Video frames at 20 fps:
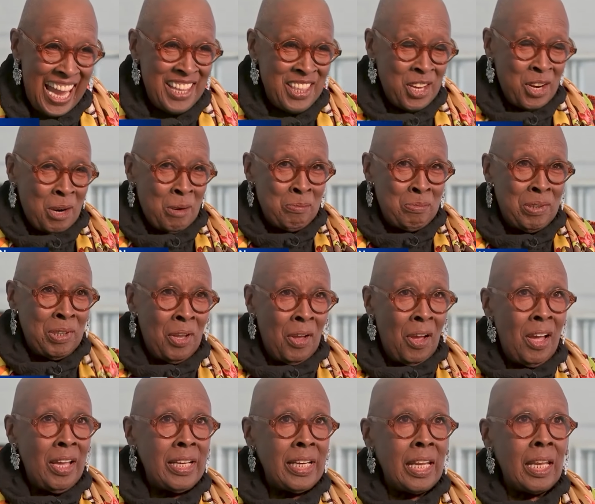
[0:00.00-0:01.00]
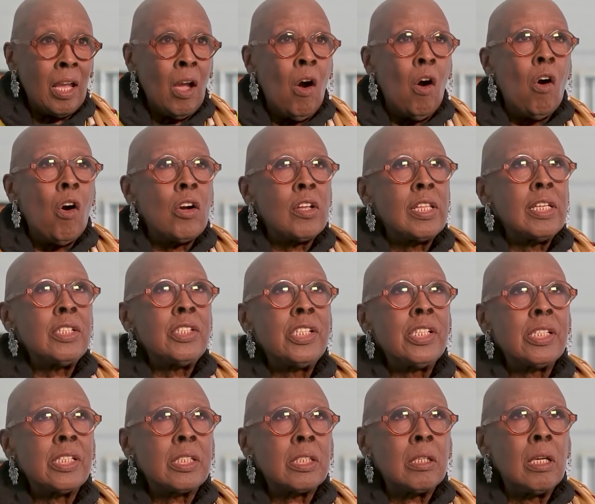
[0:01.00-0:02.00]
and they're applauding or they're
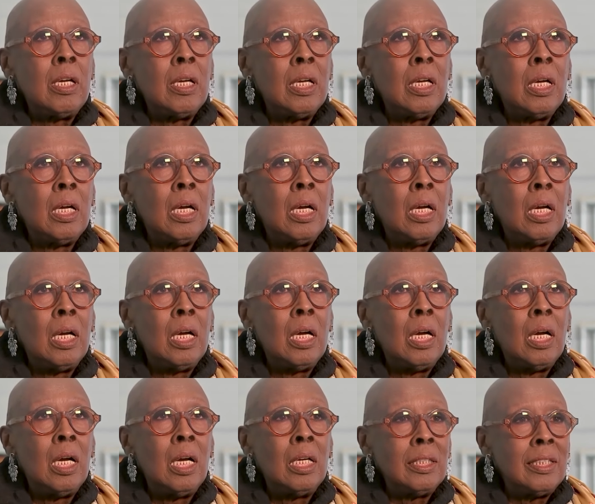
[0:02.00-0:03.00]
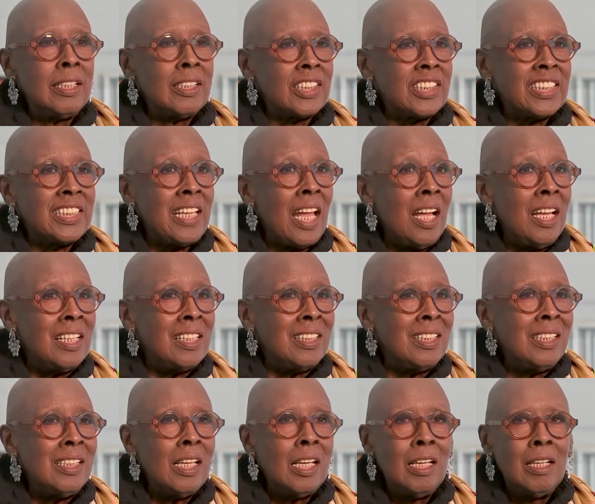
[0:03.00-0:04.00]
just they're
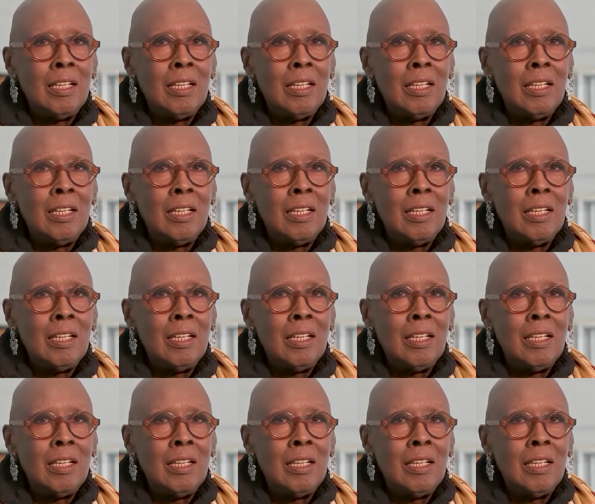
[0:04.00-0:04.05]
stunned,